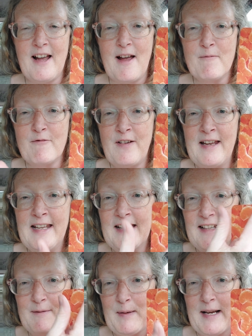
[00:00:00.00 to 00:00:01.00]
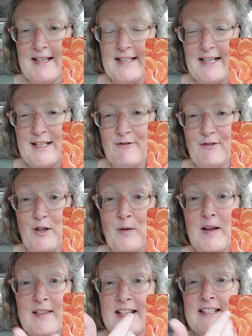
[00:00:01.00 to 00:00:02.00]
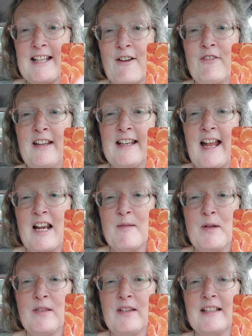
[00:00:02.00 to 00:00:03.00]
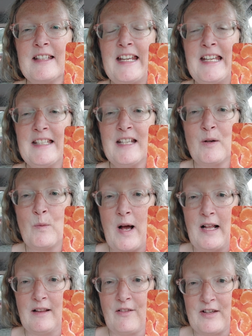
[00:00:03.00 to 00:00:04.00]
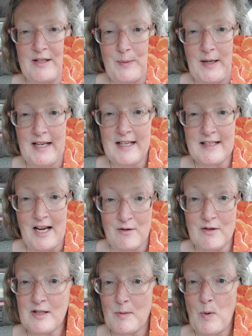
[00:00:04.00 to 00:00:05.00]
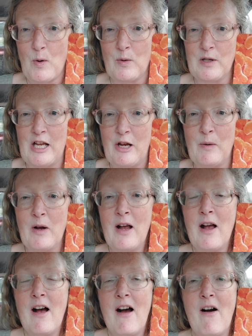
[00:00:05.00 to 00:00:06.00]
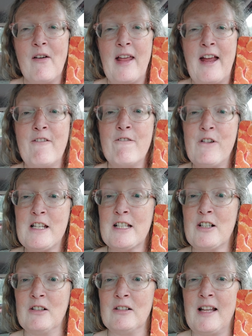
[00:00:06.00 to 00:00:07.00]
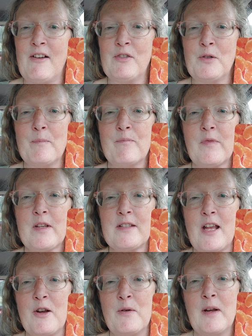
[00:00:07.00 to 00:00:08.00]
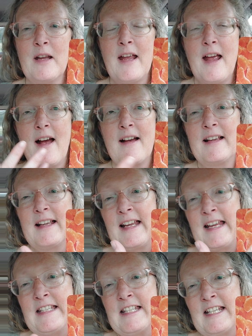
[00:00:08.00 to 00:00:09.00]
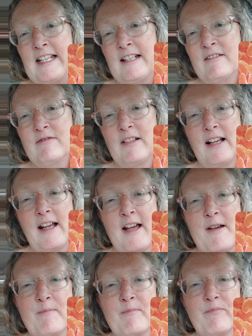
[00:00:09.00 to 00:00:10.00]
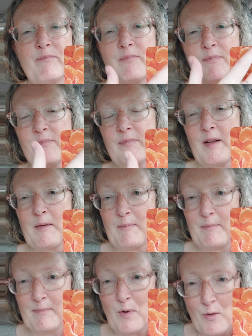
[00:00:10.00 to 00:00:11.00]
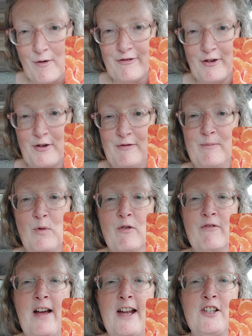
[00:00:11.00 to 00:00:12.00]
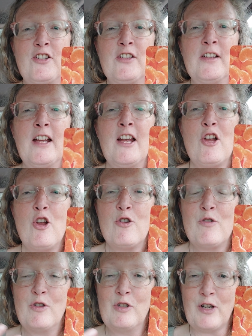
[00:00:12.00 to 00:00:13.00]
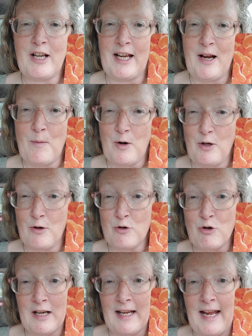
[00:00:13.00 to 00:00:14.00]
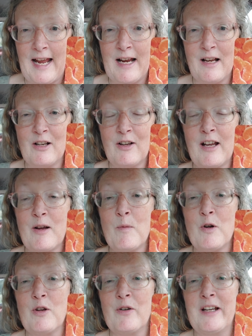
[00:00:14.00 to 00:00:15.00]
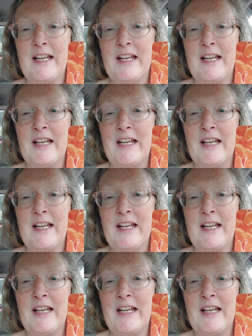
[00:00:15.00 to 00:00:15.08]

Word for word: I'm feeling because it is fruit, there's definitely an element that eating well this week is going to support you on a physical level. So eating um, more fruit, more veg, looking at what you're drinking, looking at what you're